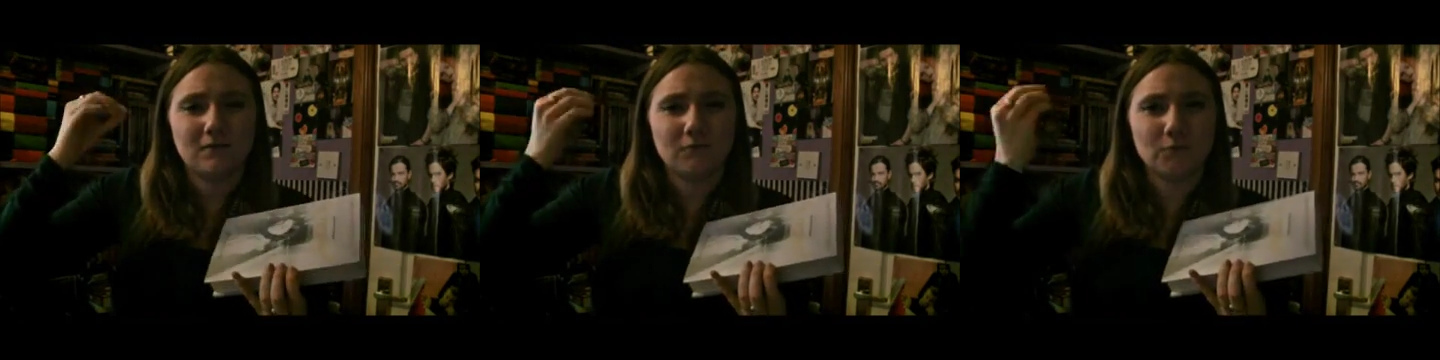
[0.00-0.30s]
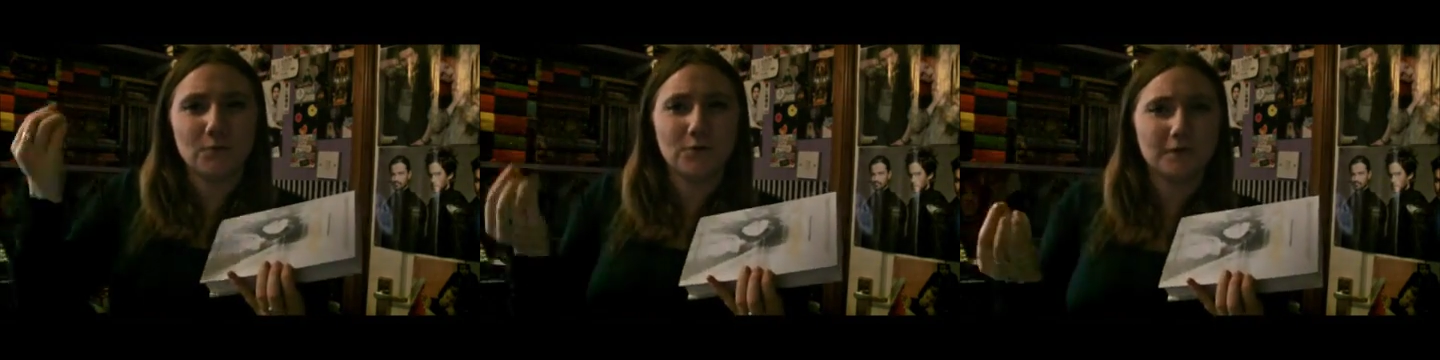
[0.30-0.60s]

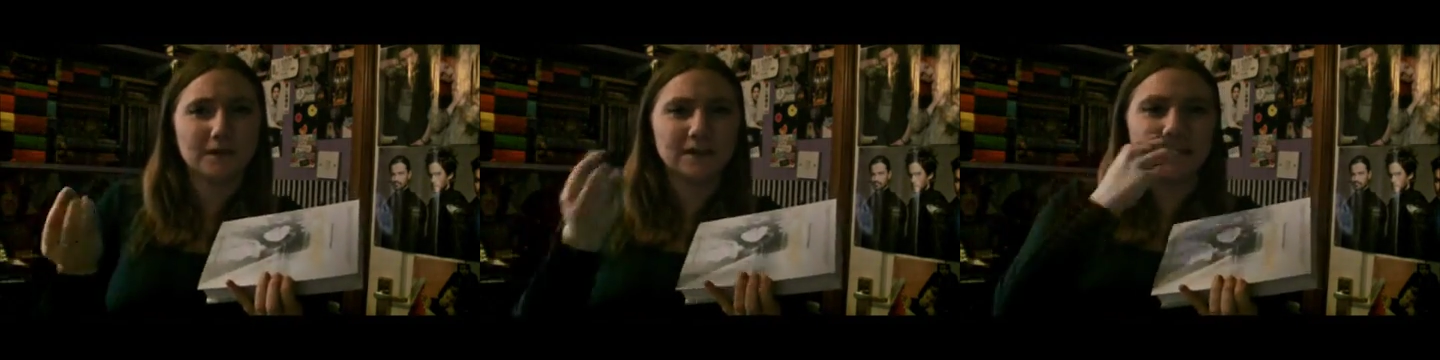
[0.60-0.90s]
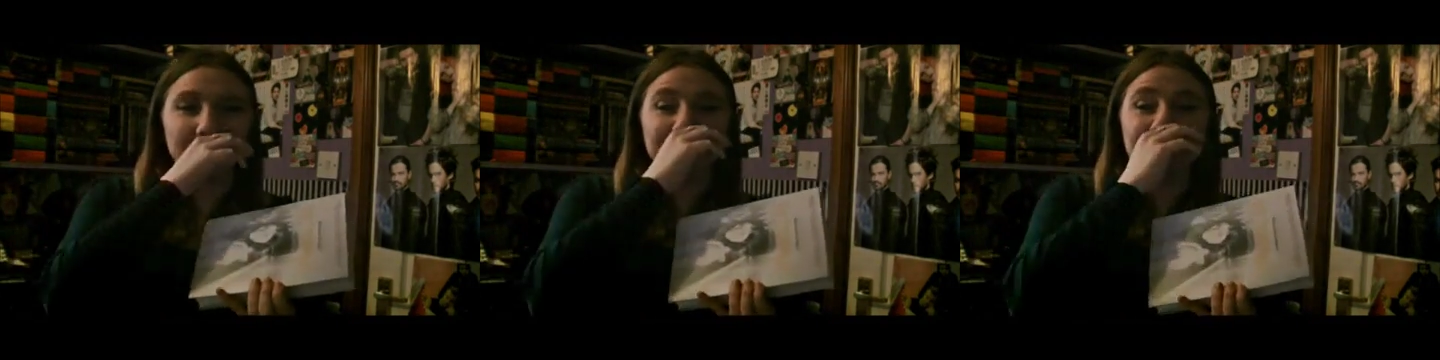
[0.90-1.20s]
removed it.
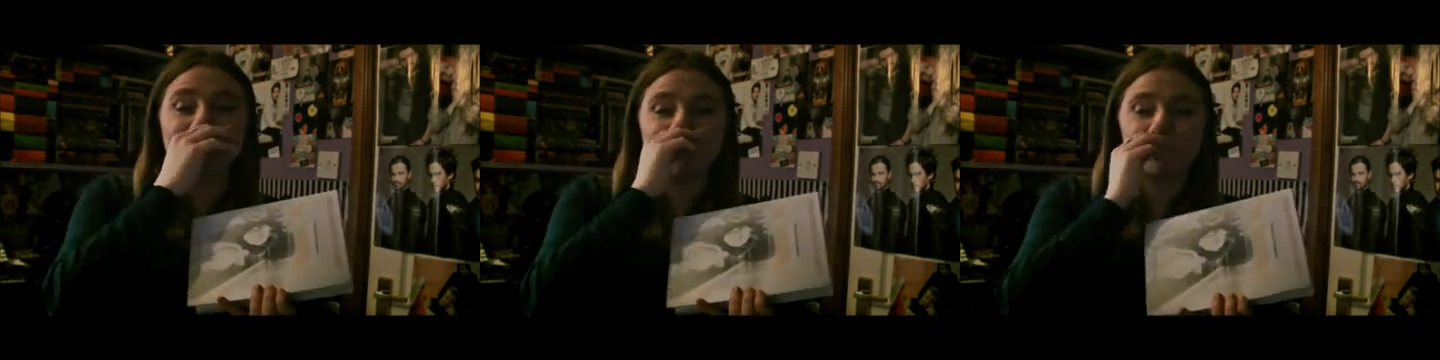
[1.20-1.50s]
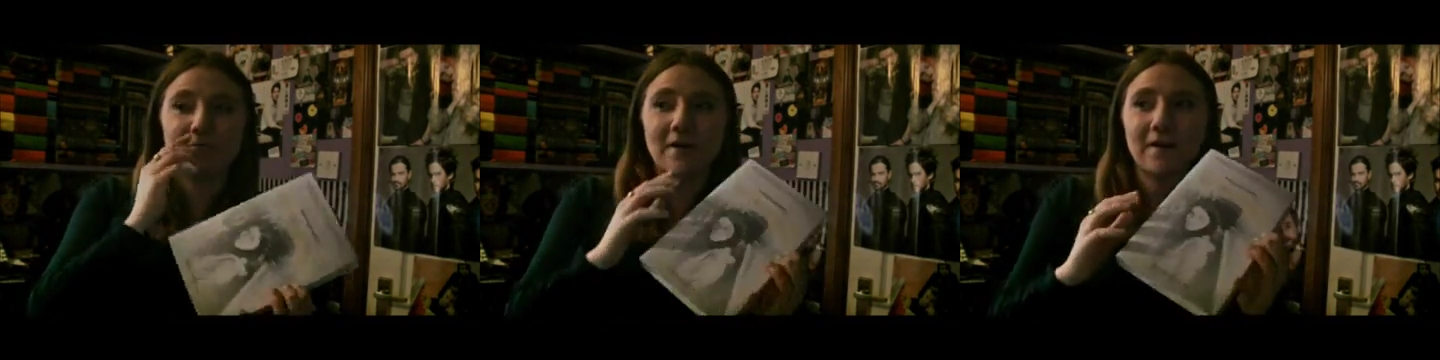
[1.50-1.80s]
It's
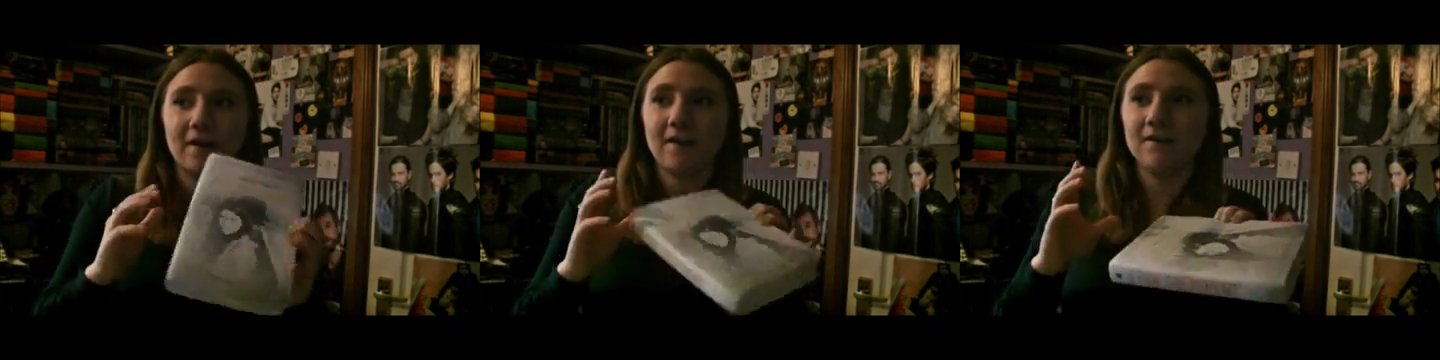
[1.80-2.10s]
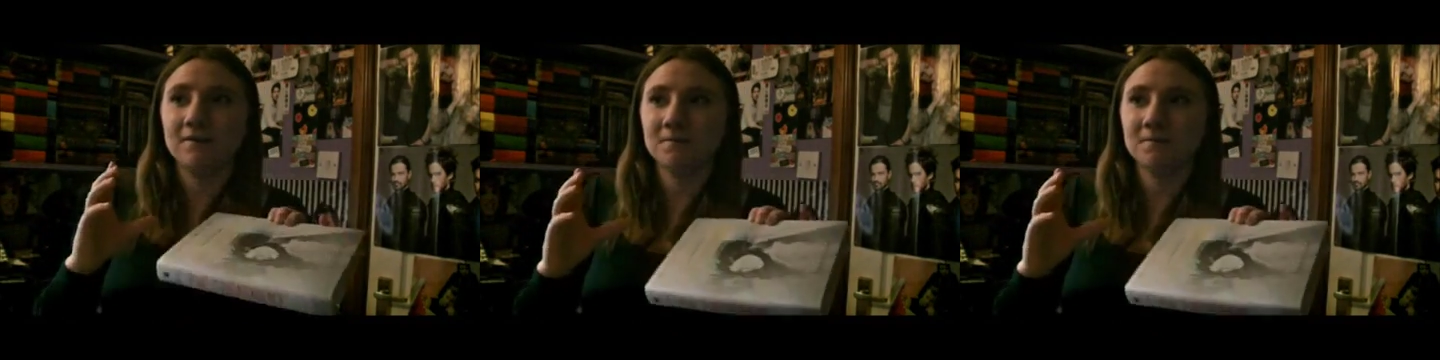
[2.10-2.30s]
very,